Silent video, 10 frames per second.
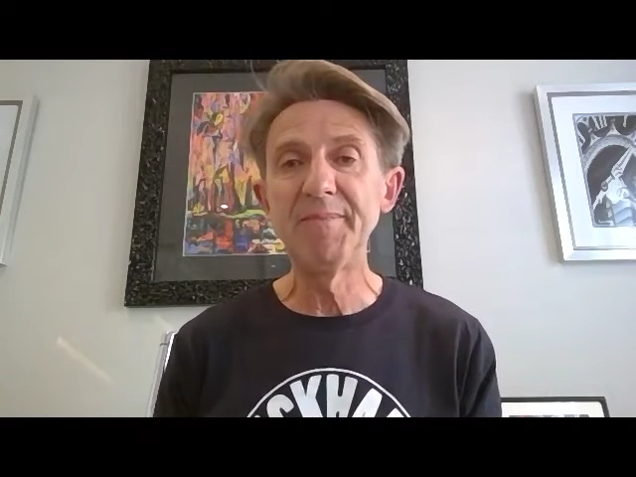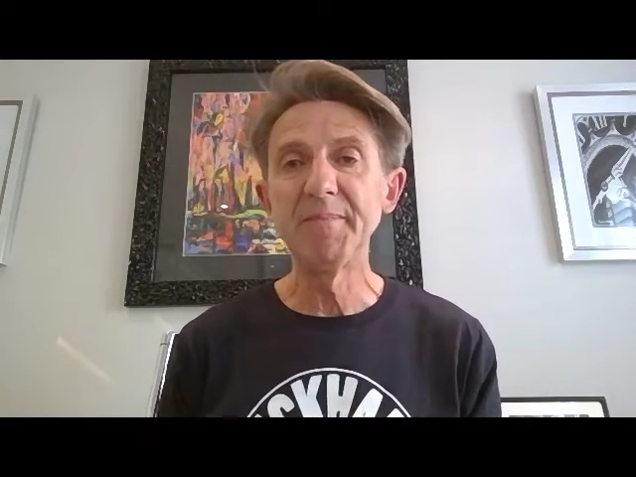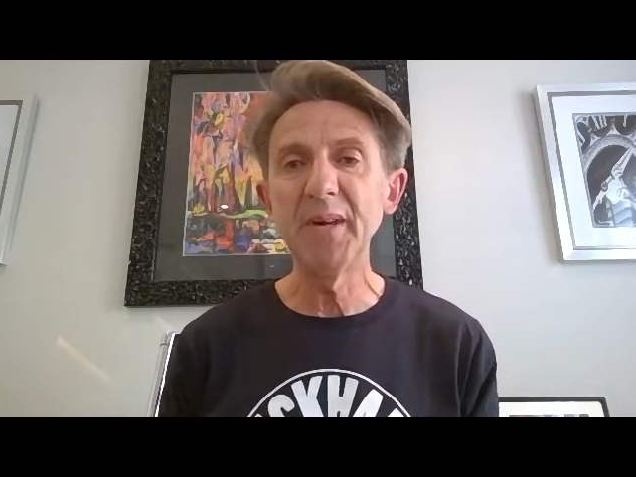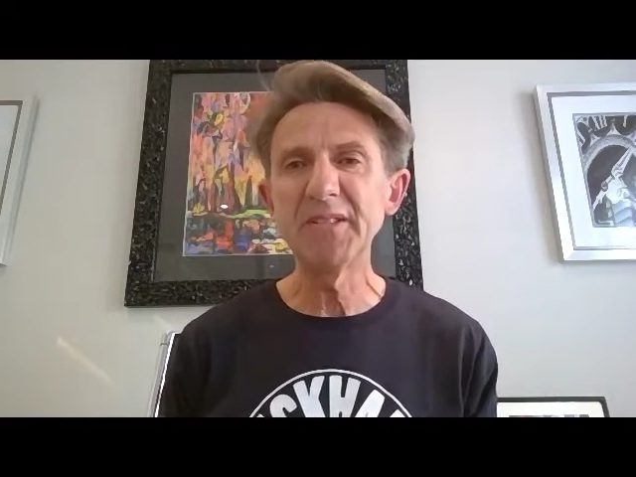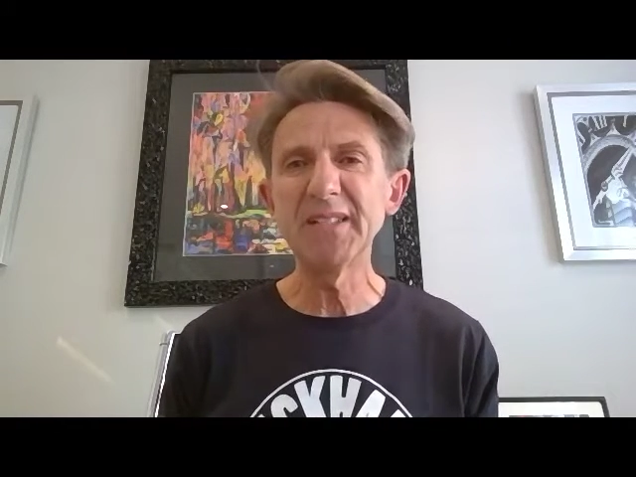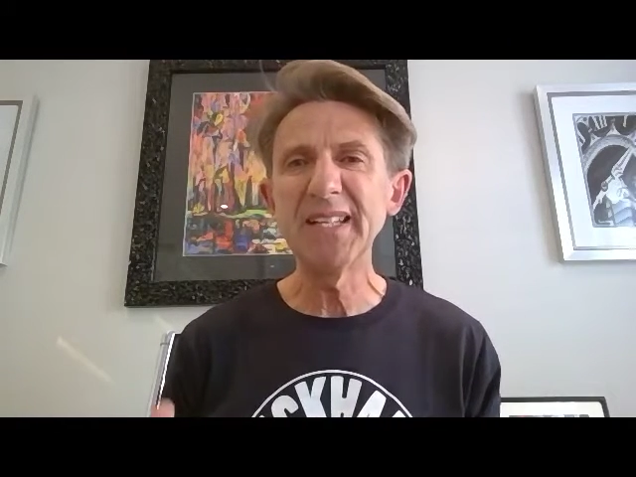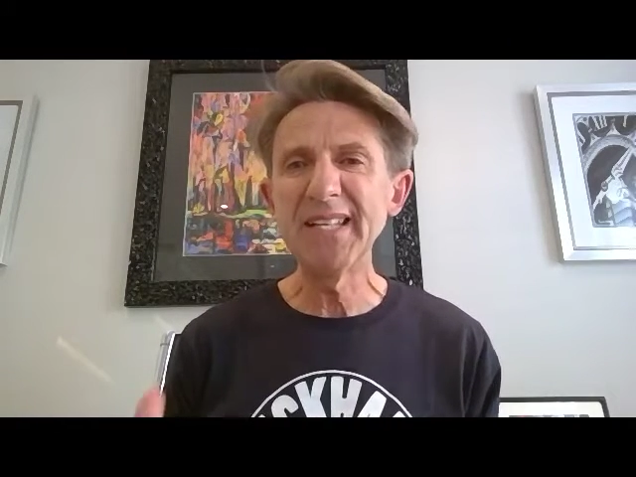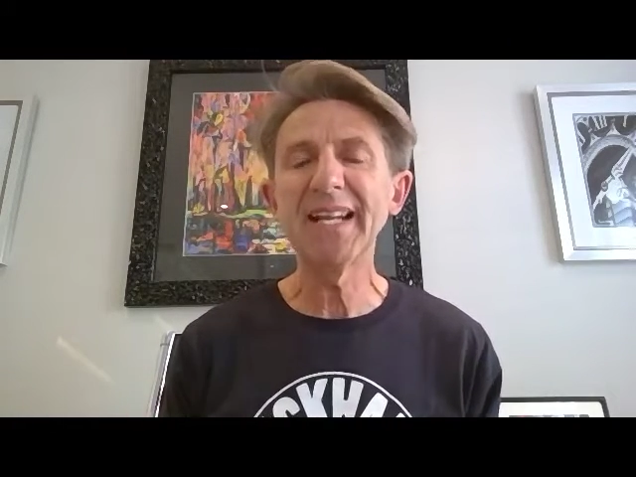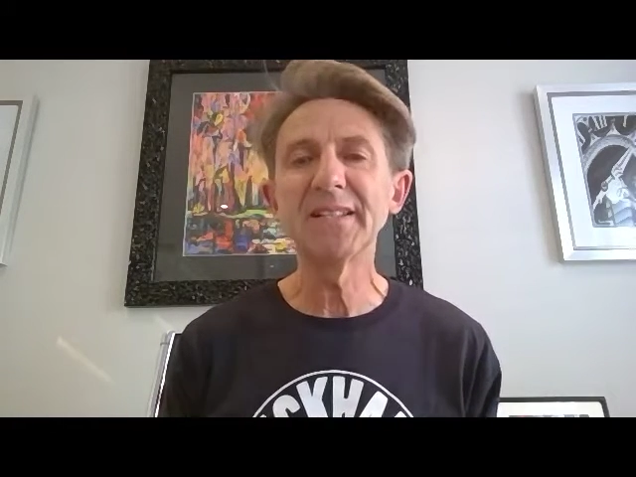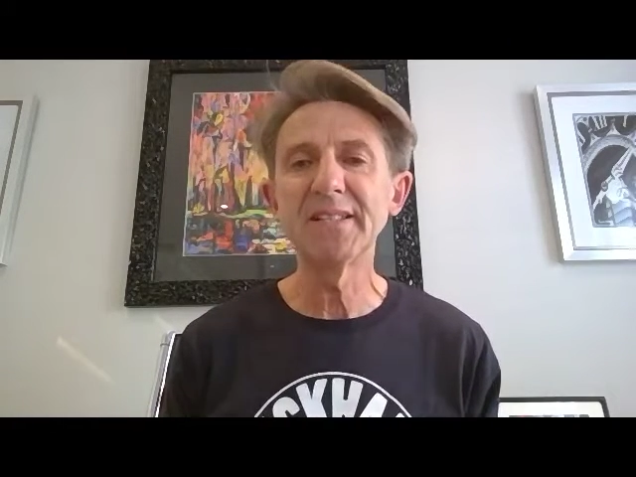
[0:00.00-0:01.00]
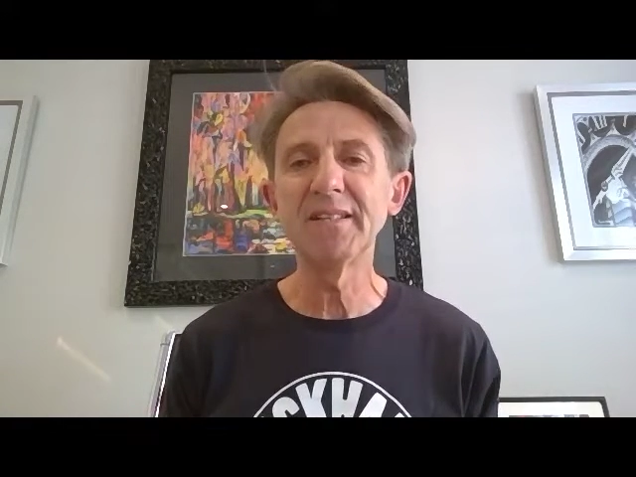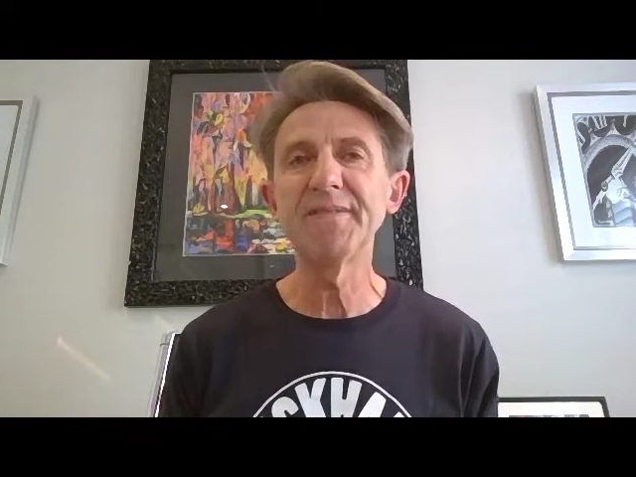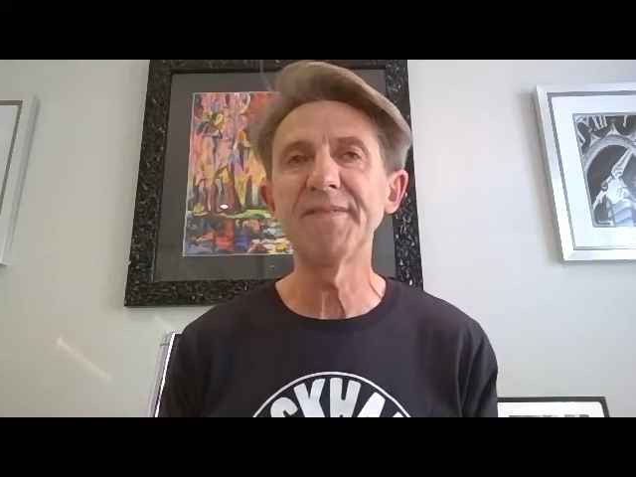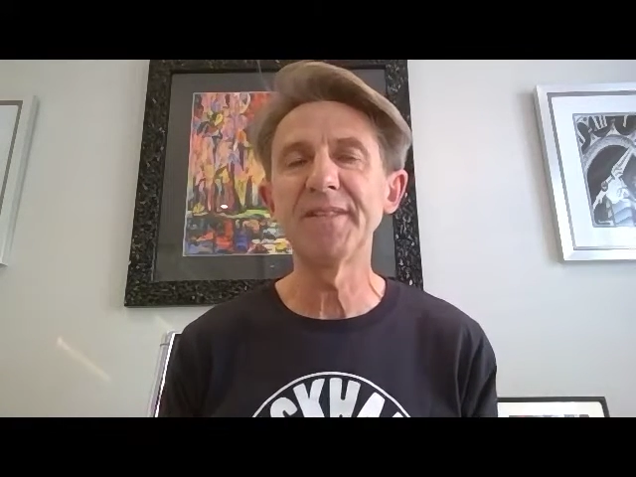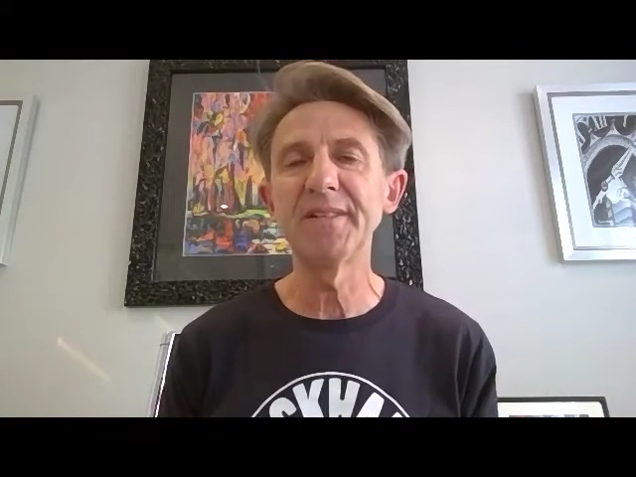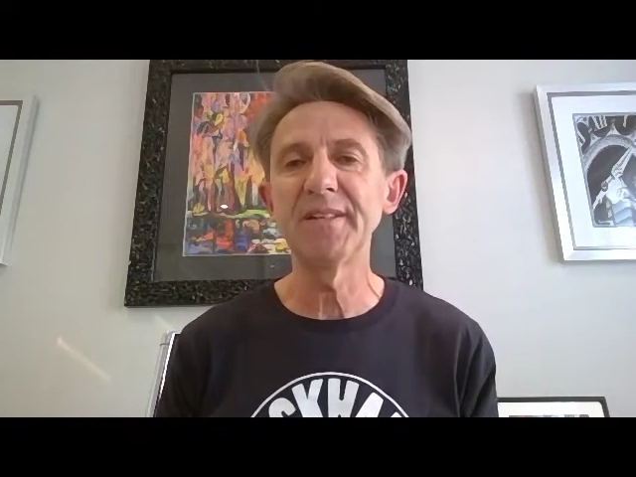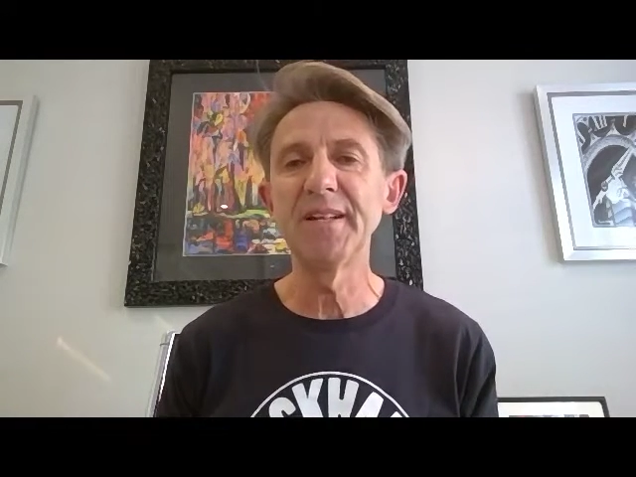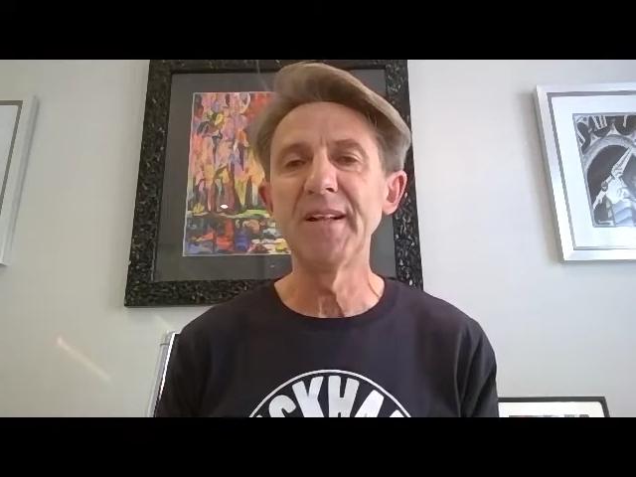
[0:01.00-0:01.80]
mostly negative for